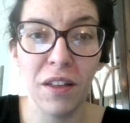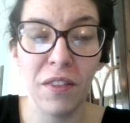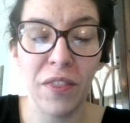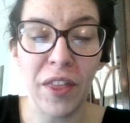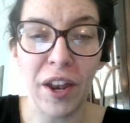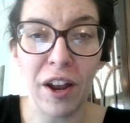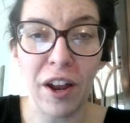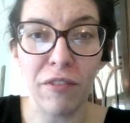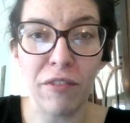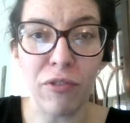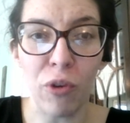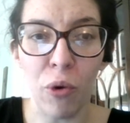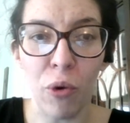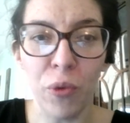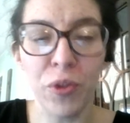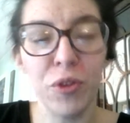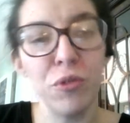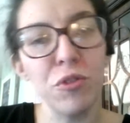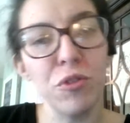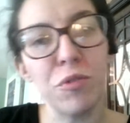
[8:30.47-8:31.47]
that I've
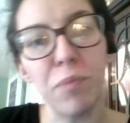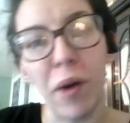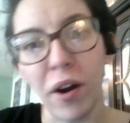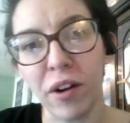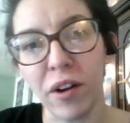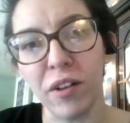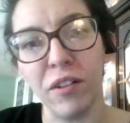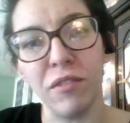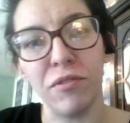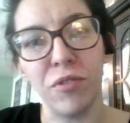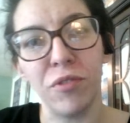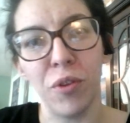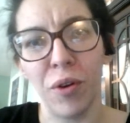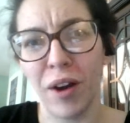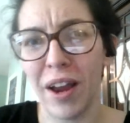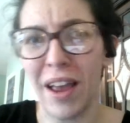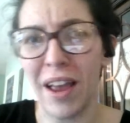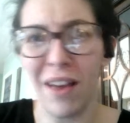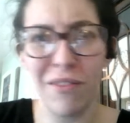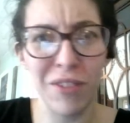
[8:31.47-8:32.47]
only used part of or
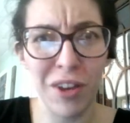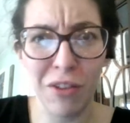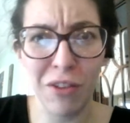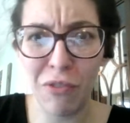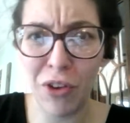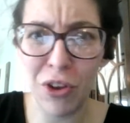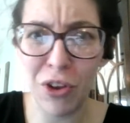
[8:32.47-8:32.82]
I haven't even